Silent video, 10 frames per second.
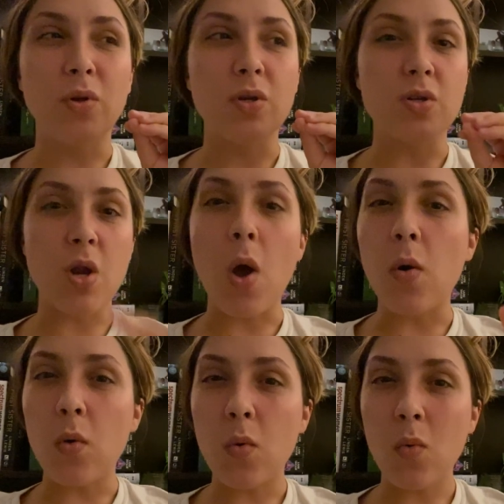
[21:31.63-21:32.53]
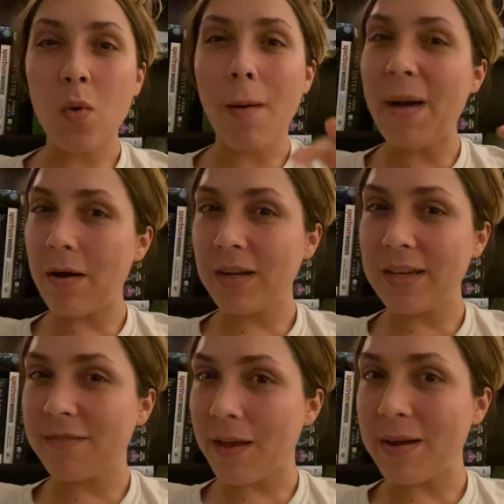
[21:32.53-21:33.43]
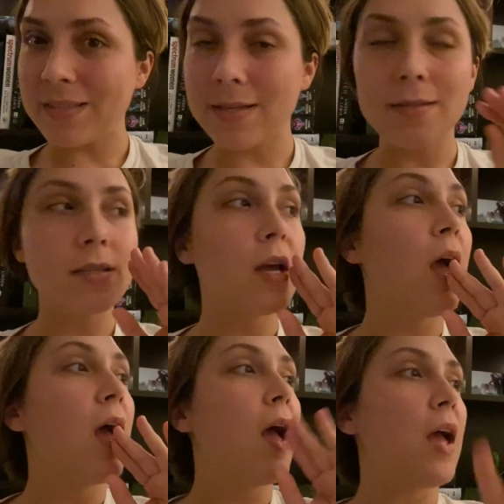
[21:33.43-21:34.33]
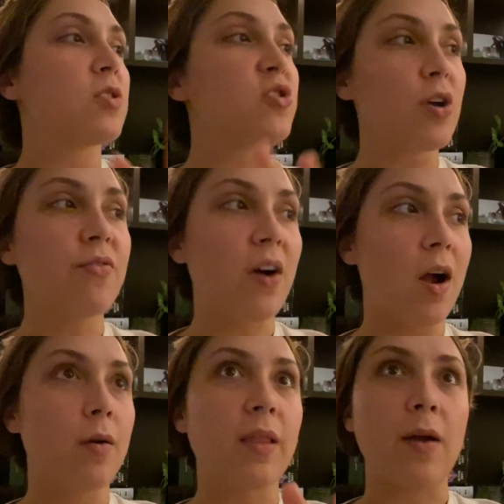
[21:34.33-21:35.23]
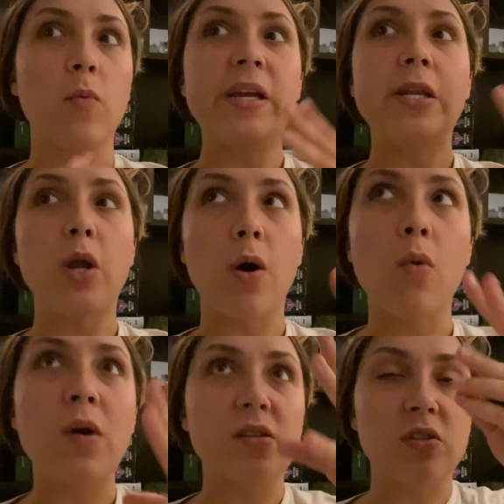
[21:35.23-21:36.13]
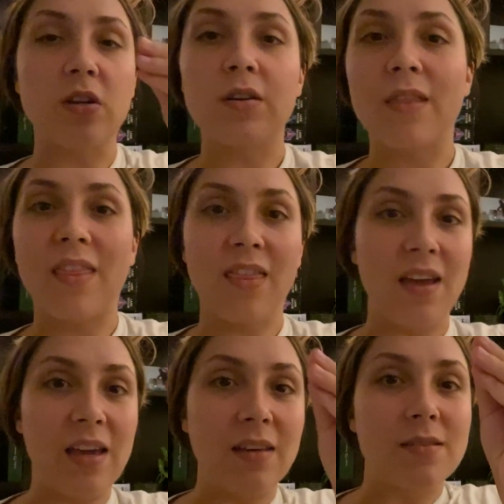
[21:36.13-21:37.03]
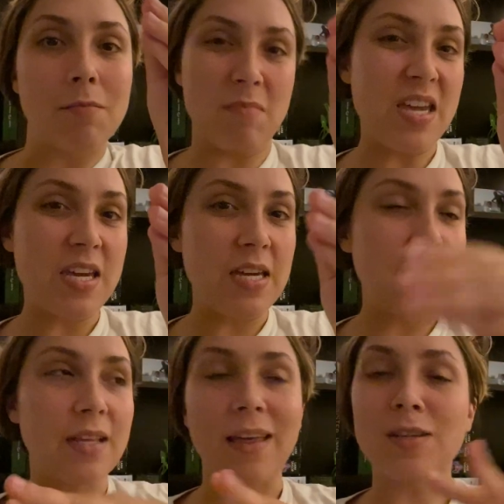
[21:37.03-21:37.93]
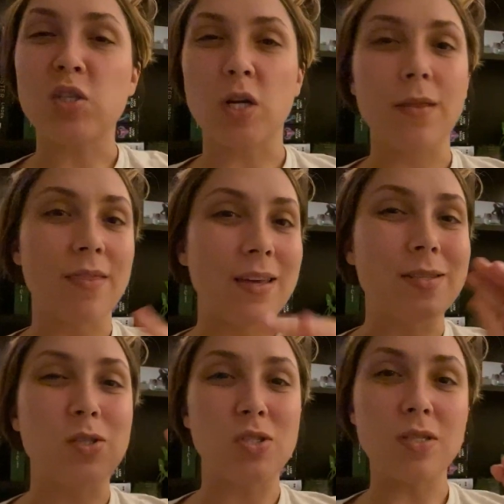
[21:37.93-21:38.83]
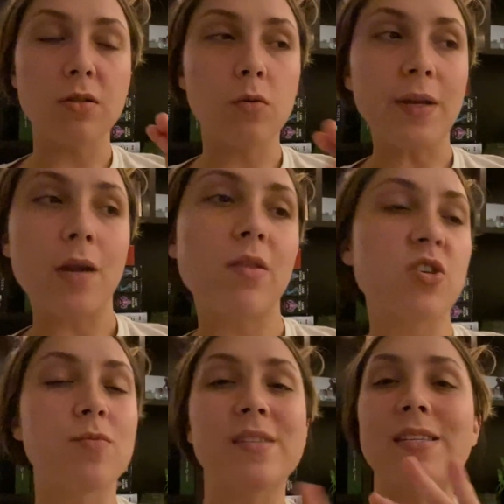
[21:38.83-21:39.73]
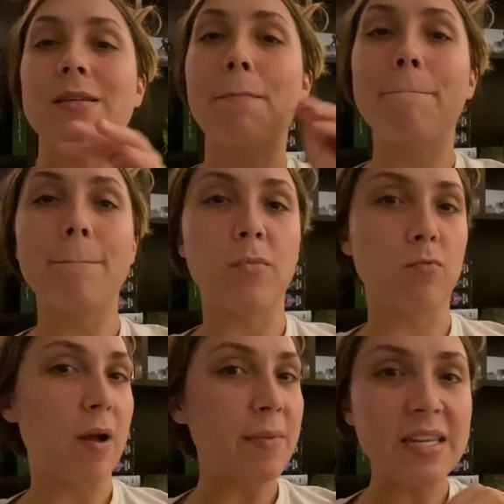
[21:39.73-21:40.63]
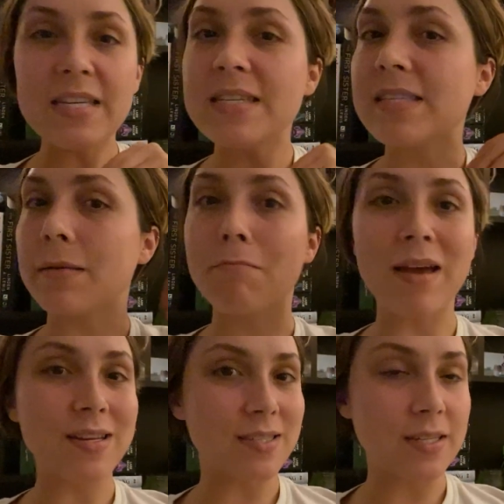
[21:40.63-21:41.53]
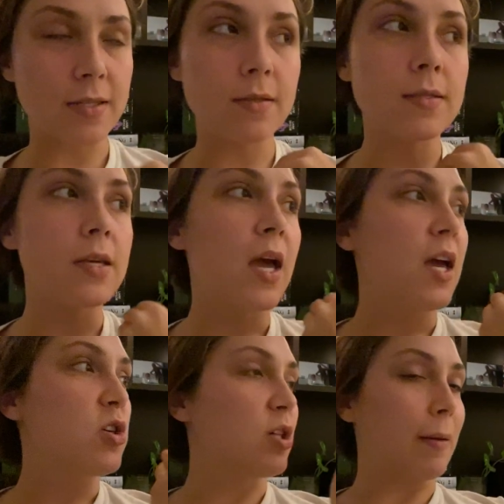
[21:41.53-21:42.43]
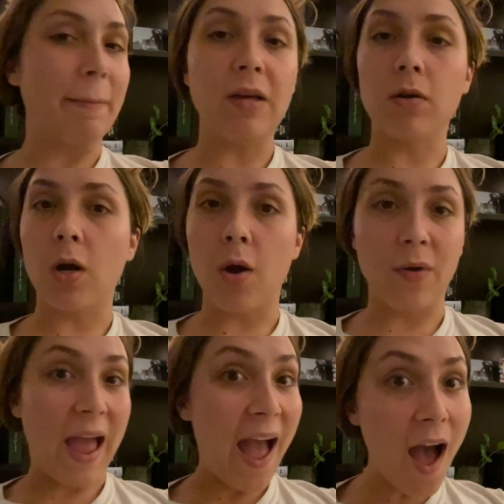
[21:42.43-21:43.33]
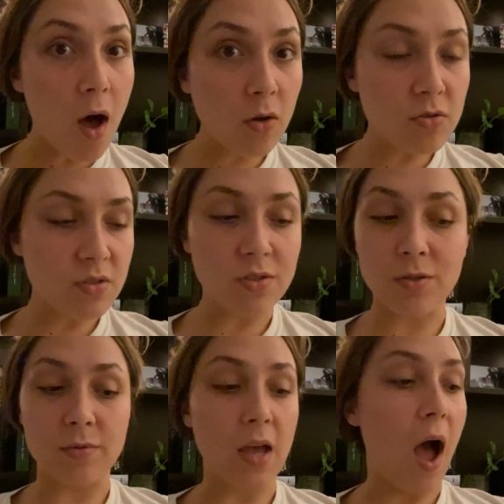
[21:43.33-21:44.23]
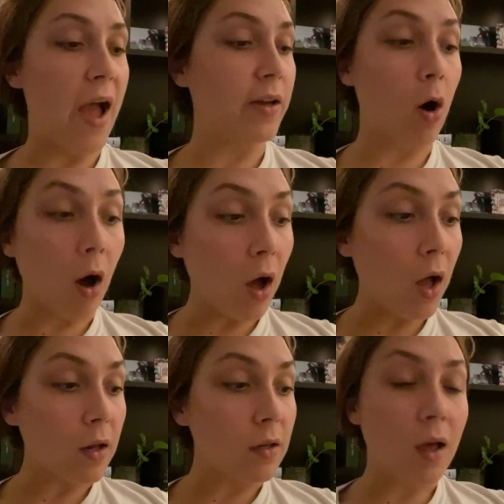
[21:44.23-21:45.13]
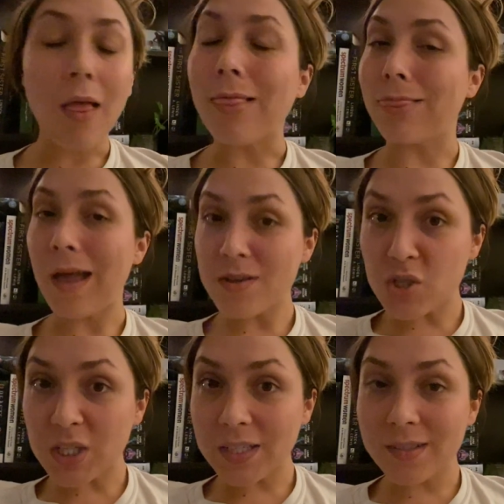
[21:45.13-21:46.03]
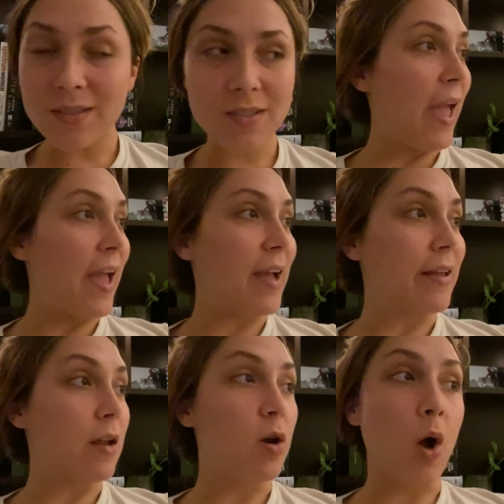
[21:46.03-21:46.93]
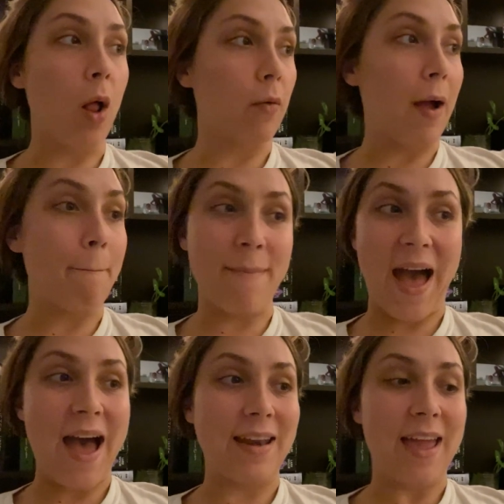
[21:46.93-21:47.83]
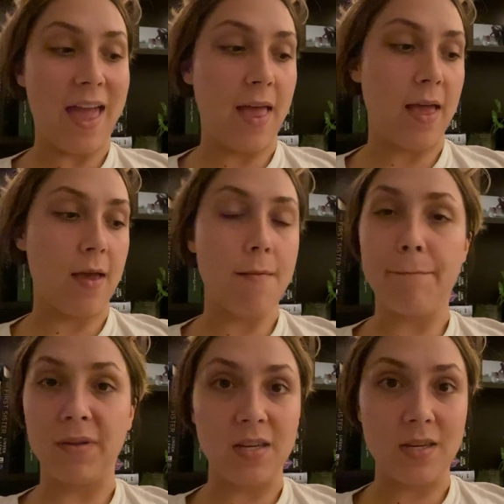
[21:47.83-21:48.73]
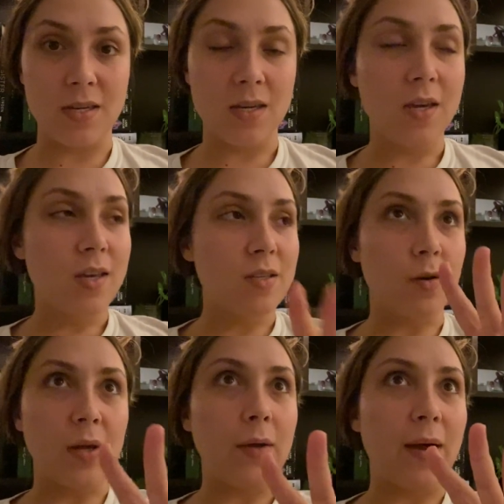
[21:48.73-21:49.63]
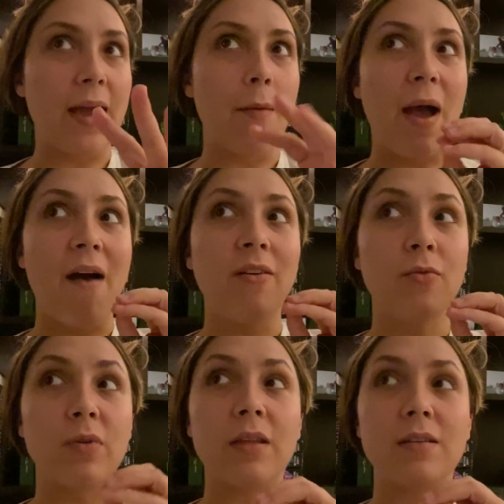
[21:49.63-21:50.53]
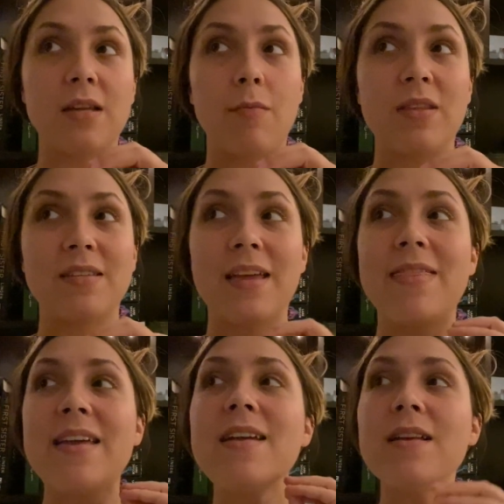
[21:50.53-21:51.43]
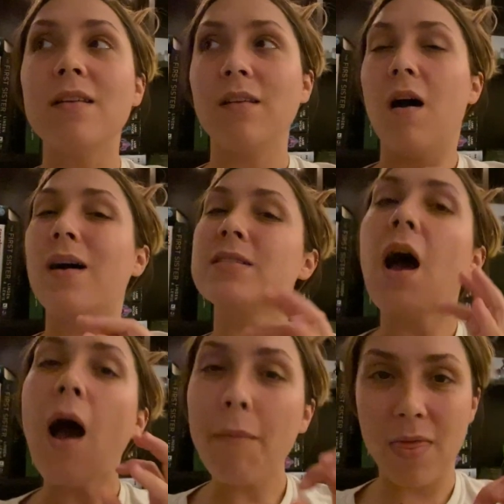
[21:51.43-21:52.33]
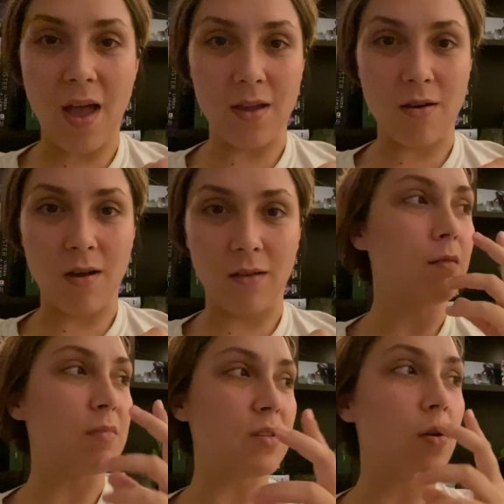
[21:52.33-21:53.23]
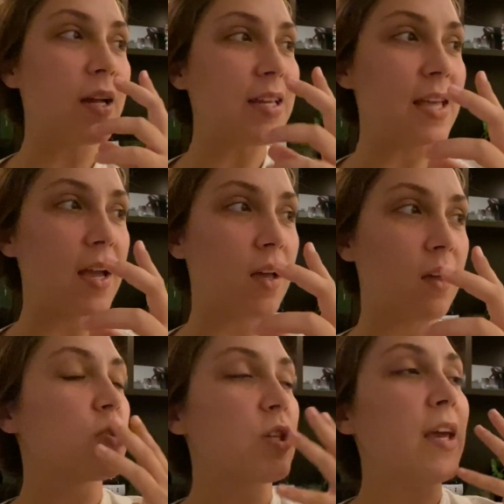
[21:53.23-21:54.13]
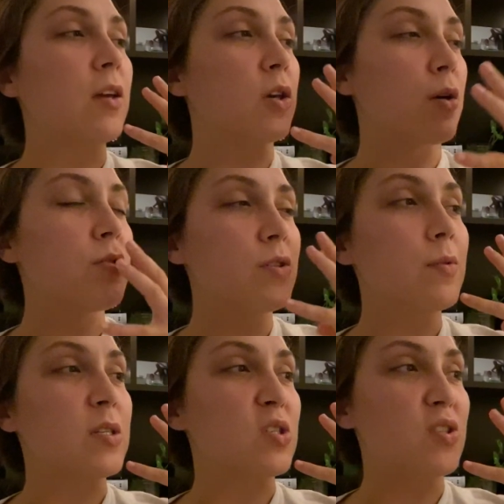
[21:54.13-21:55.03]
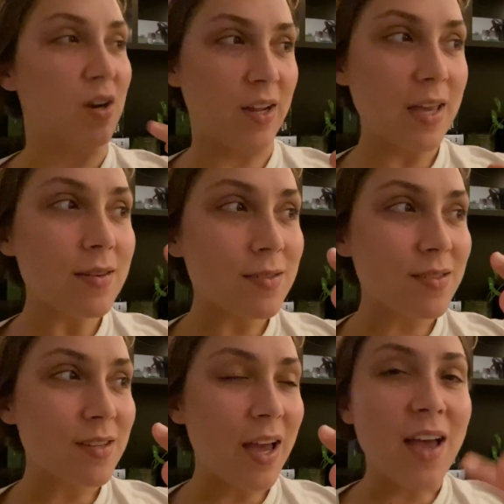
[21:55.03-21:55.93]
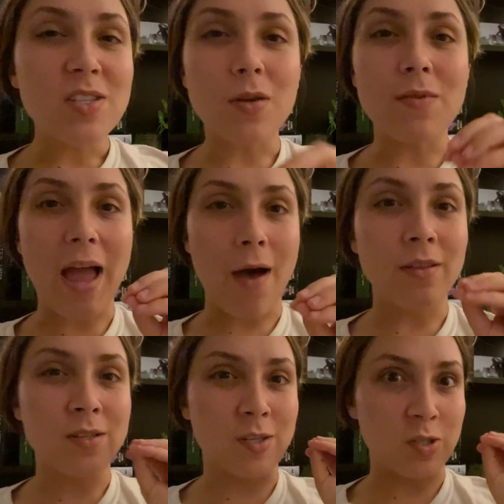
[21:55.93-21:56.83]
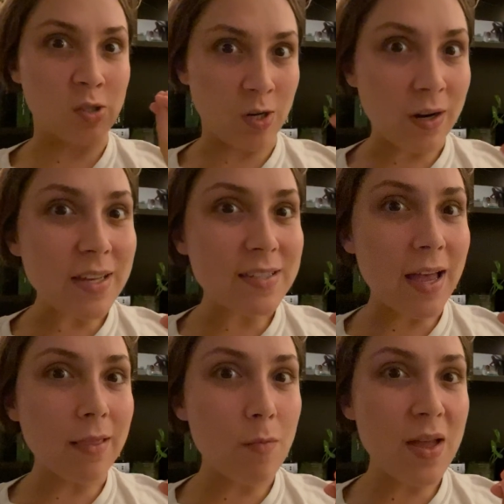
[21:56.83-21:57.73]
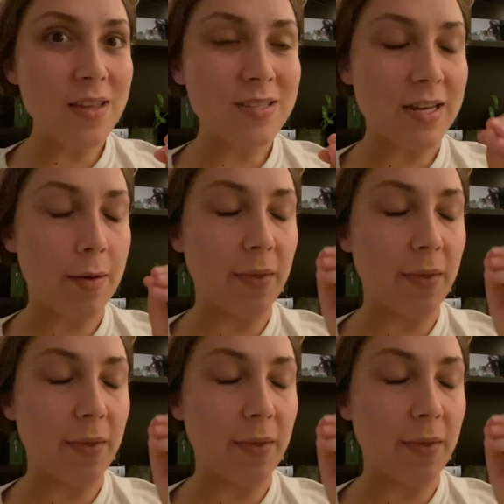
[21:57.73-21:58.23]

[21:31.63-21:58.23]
know about it, if that makes sense. So far, like, we know what certain things mean and like certain things do. We know that she was into remedies and medicines. She like built her own house. She was an icon, a legend, and an all around bad AB. So anyway, I'm having a really good time with this. And then on top of that, y'all, Miss Orchidea, she like goes to a circus. So now there's a circus element. And I'm